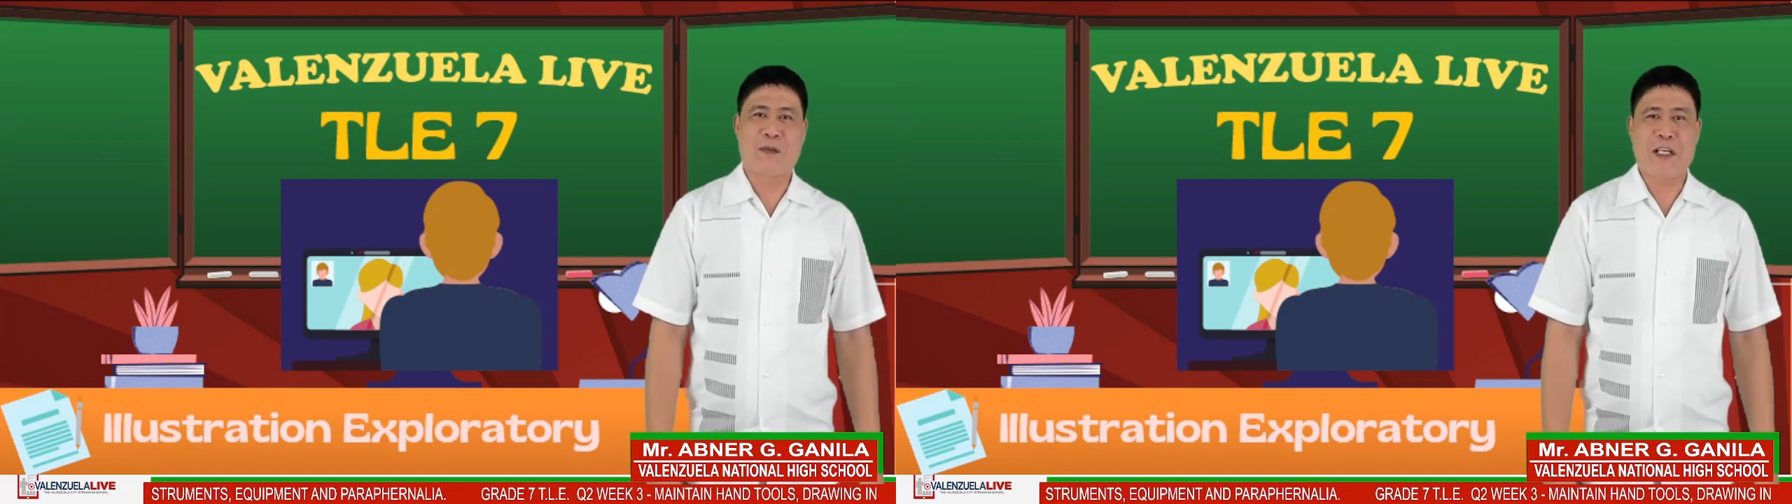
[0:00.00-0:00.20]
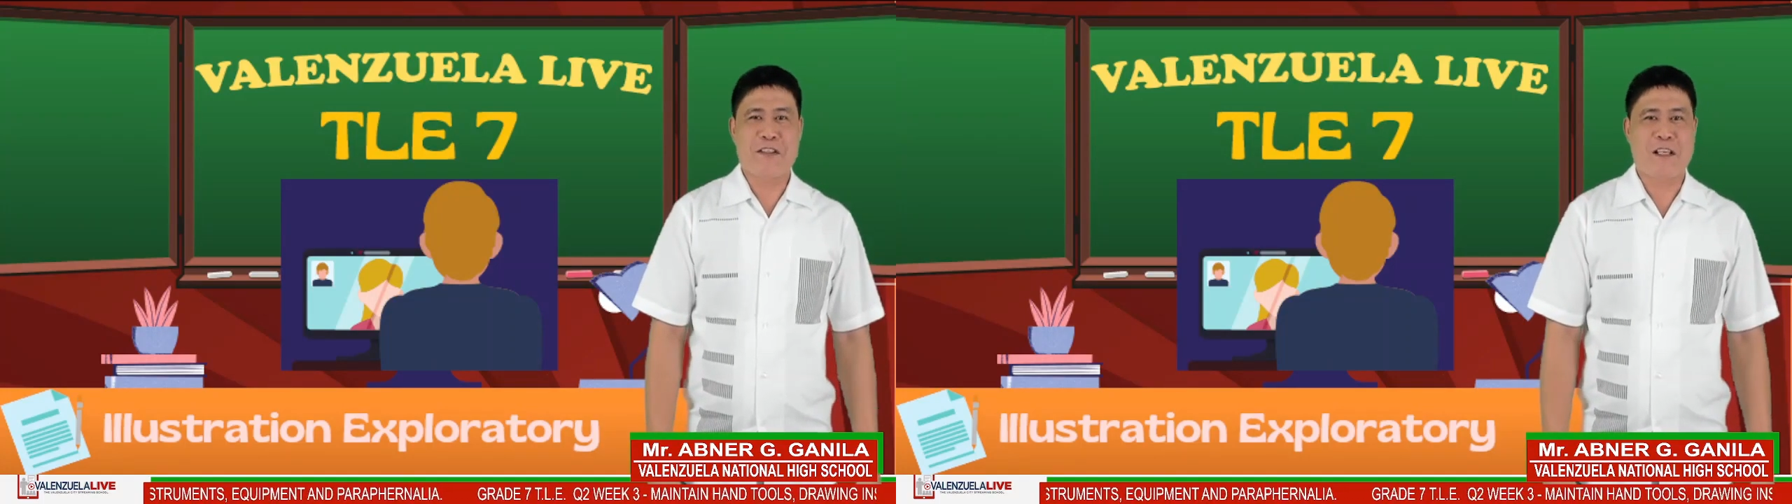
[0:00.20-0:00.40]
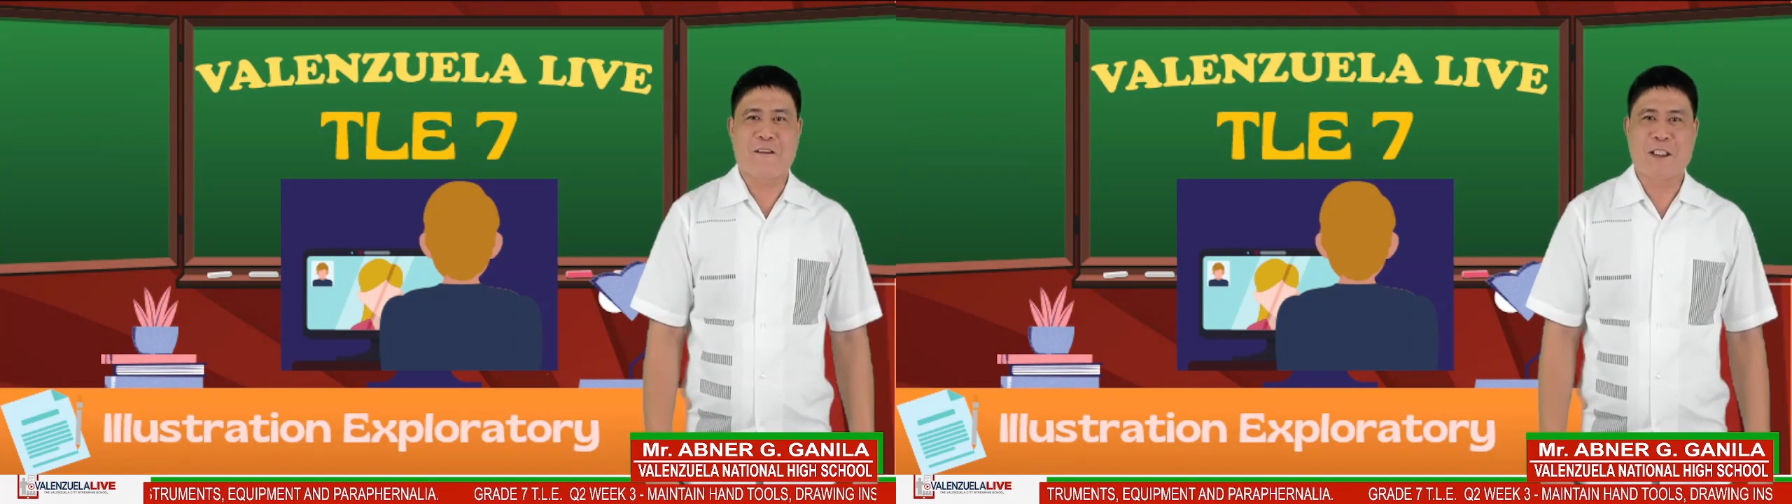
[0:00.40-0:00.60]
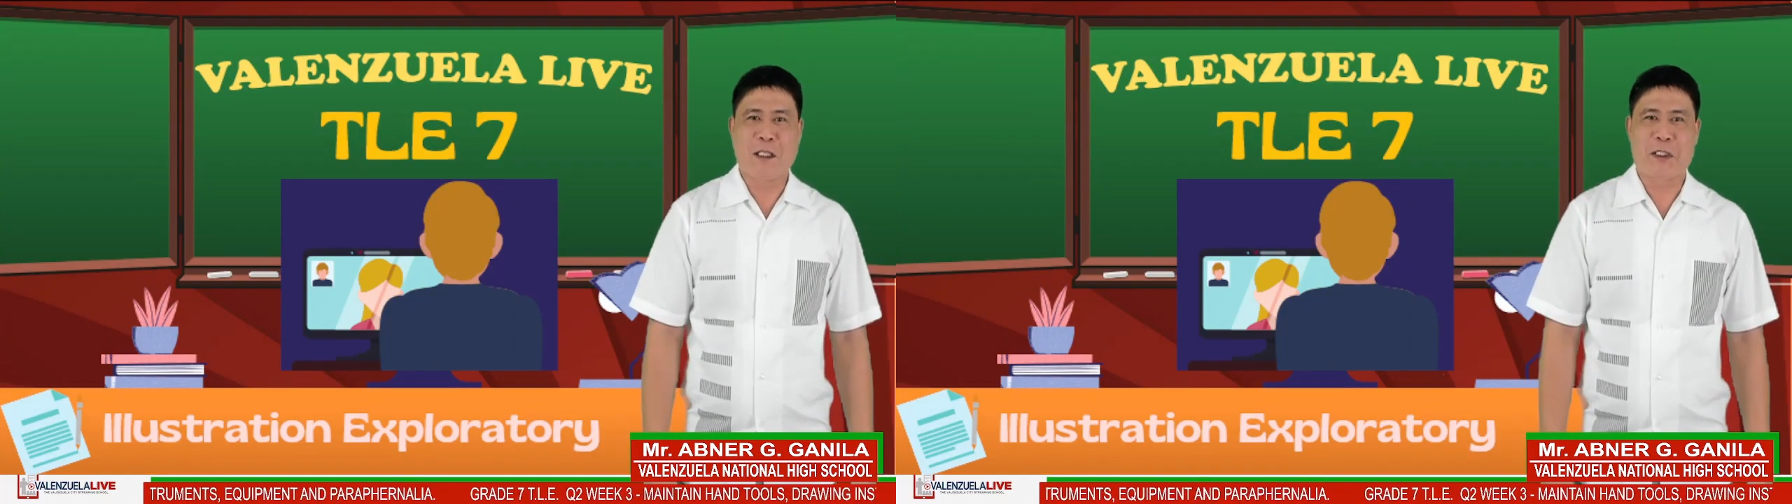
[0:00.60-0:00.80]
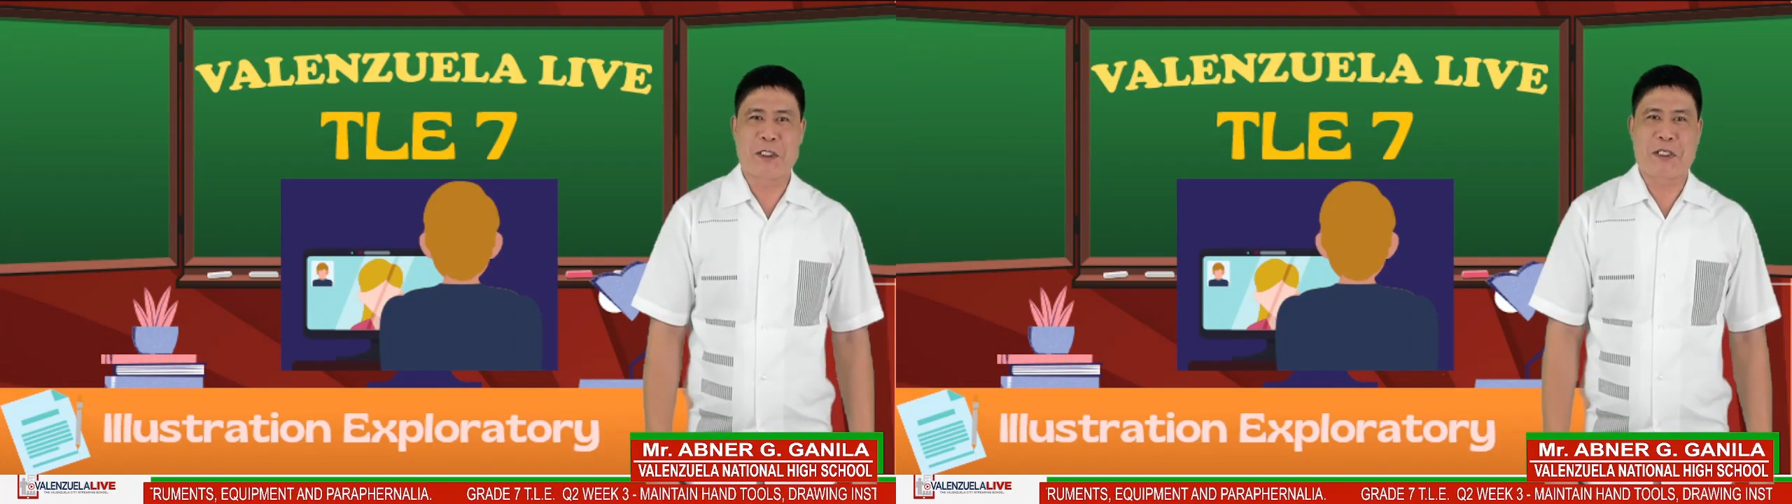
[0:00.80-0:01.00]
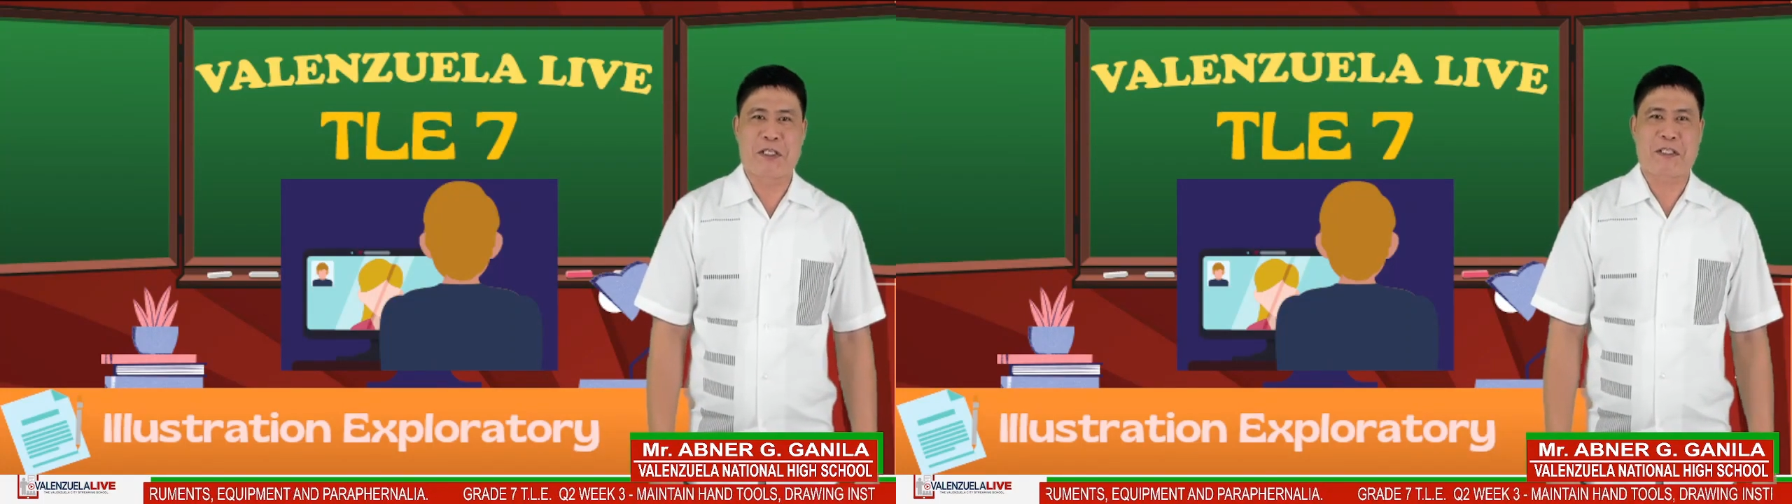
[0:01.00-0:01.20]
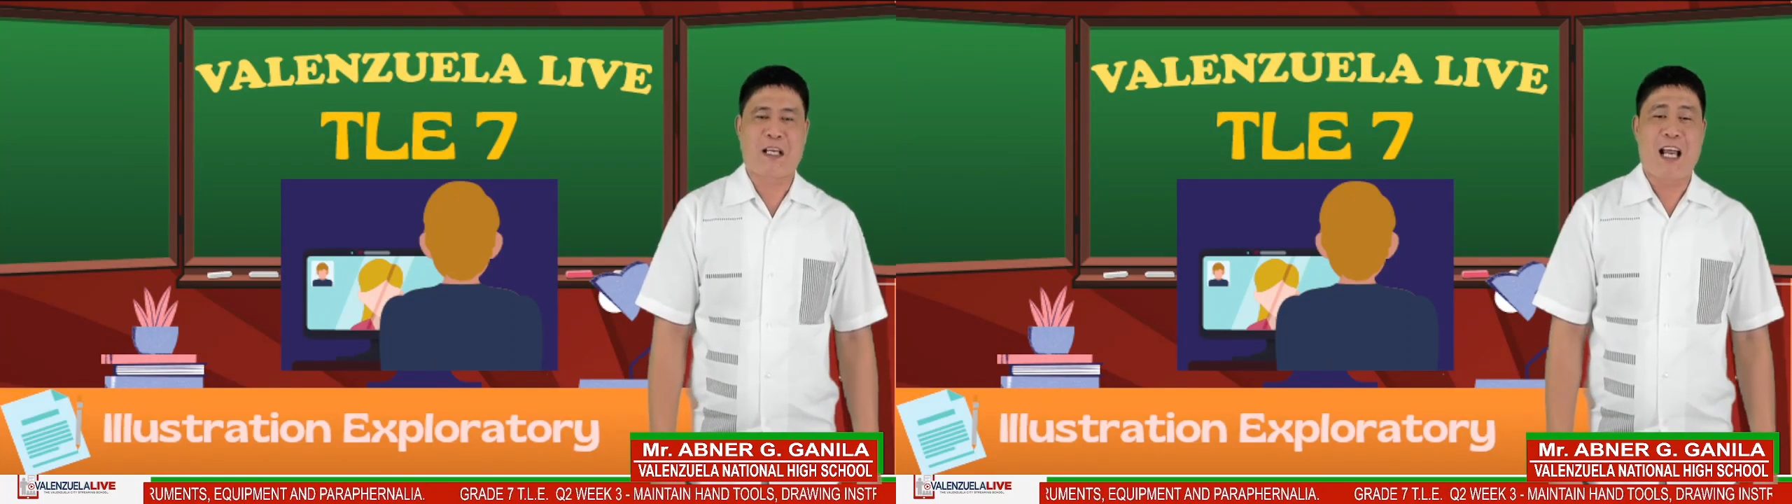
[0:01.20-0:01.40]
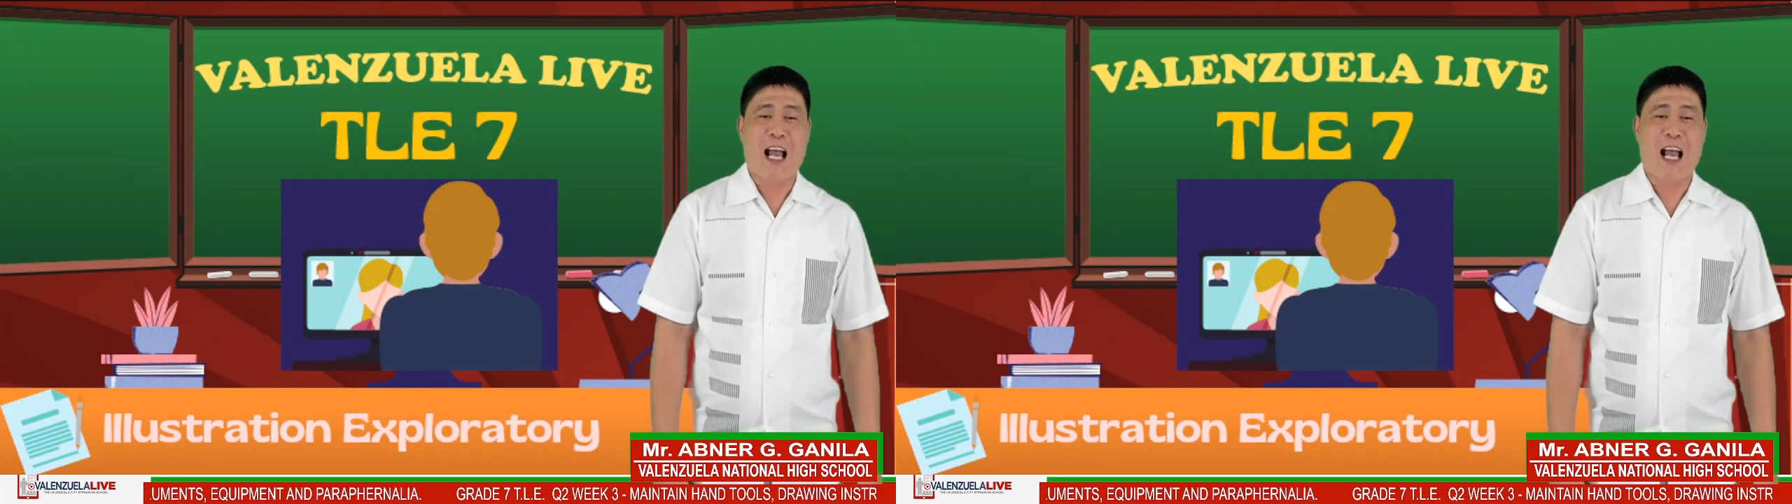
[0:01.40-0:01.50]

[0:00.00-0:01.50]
grade 7 learners.